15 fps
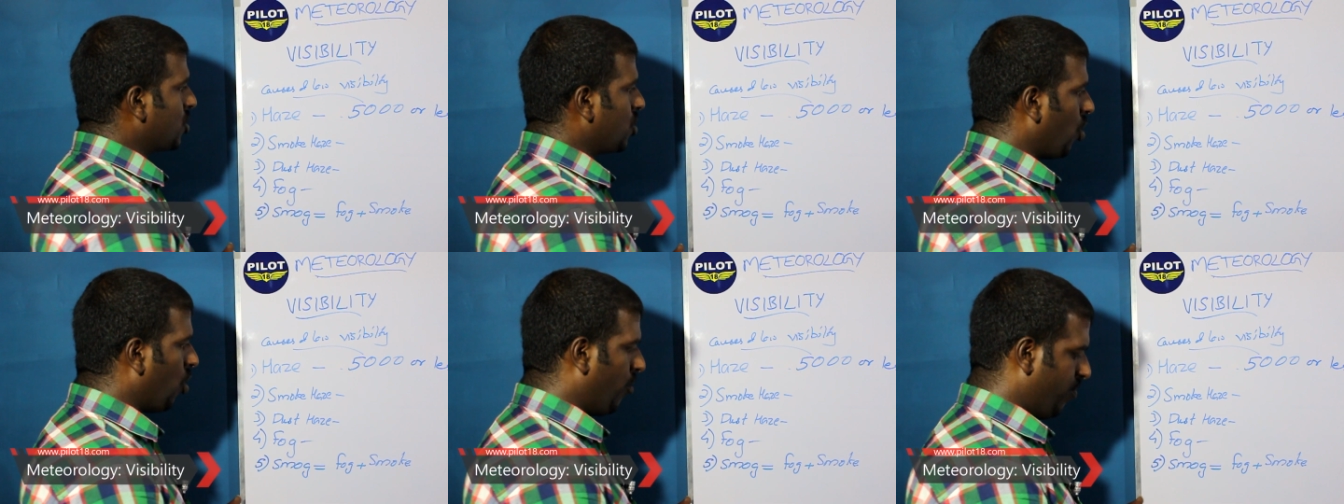
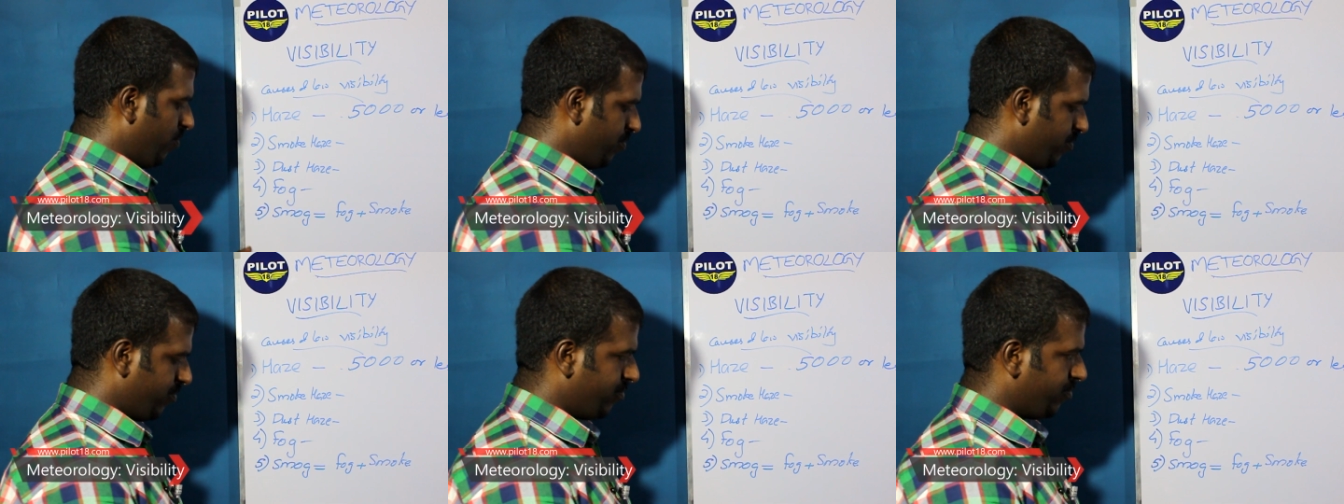storm.
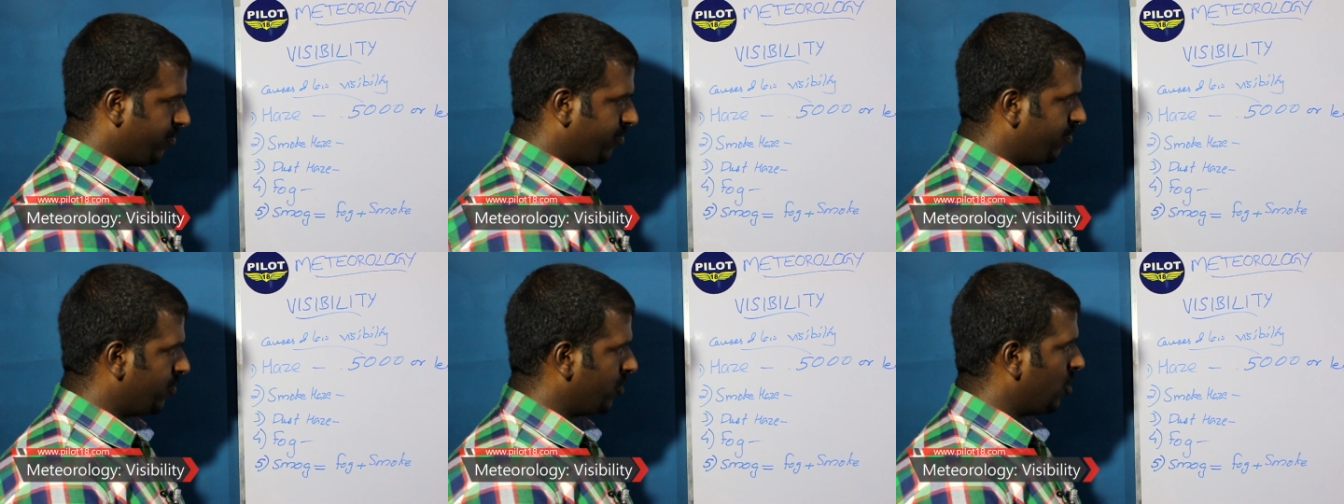
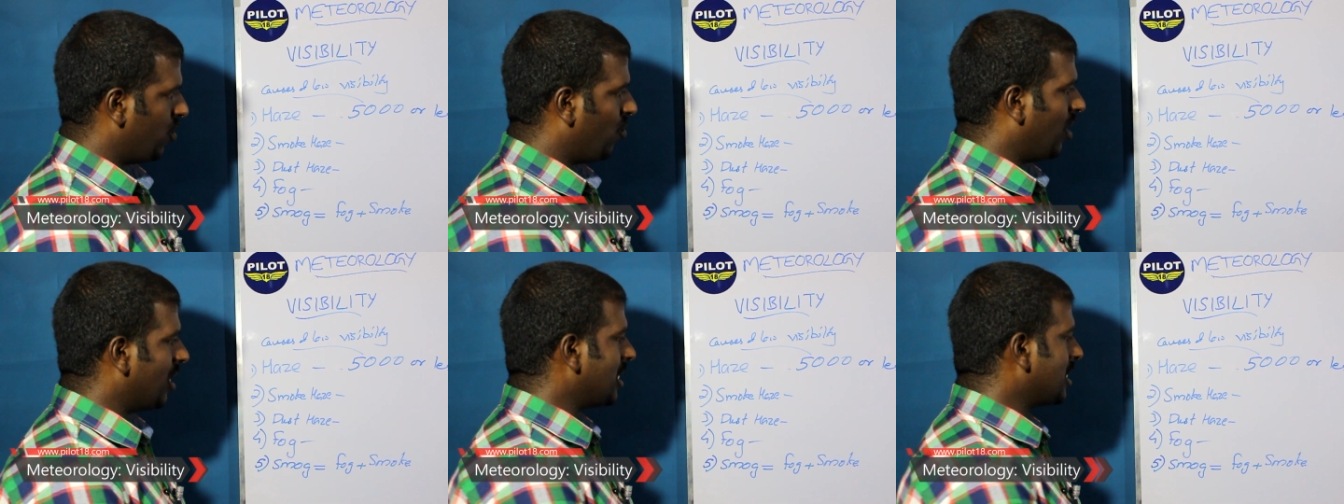
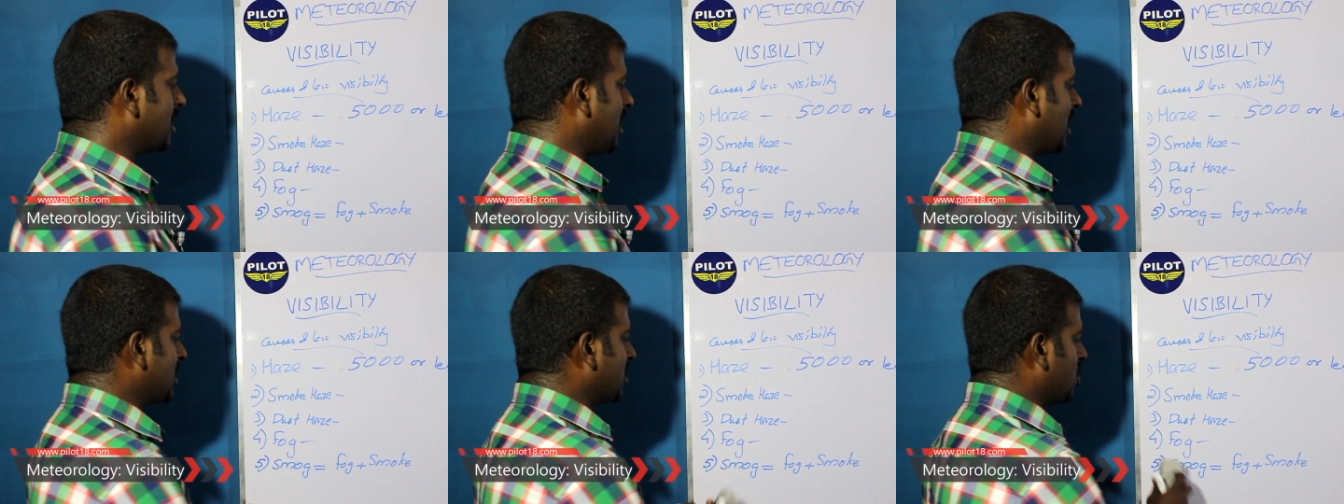What is
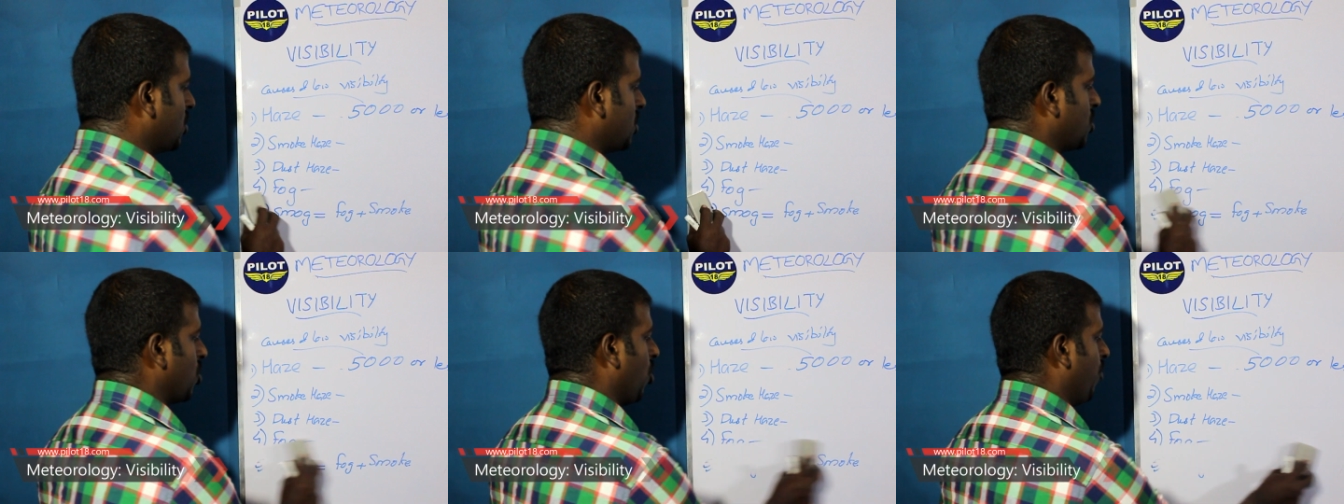a dust
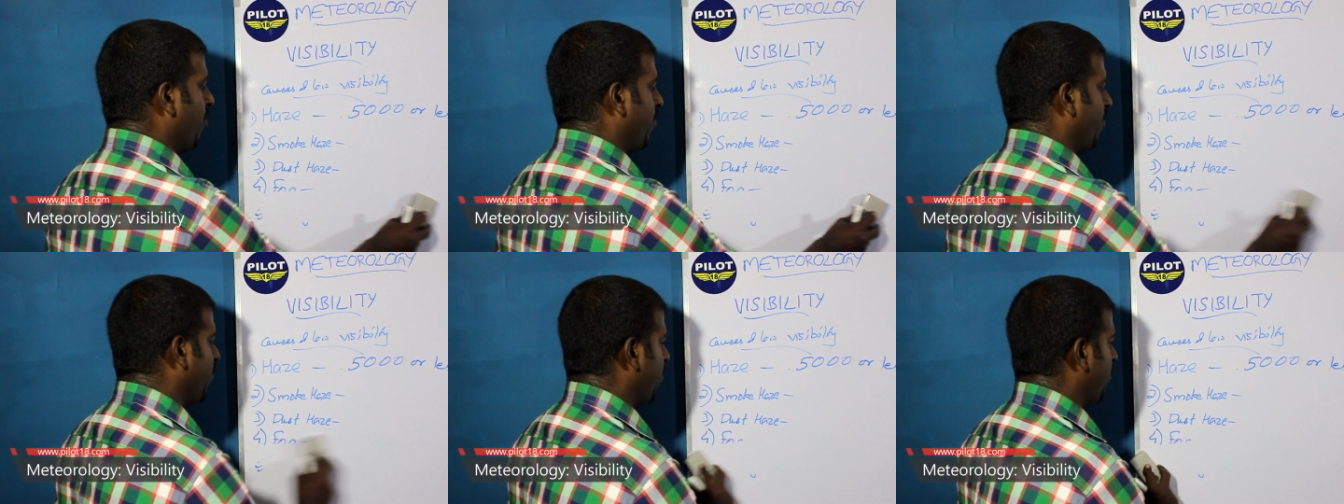storm?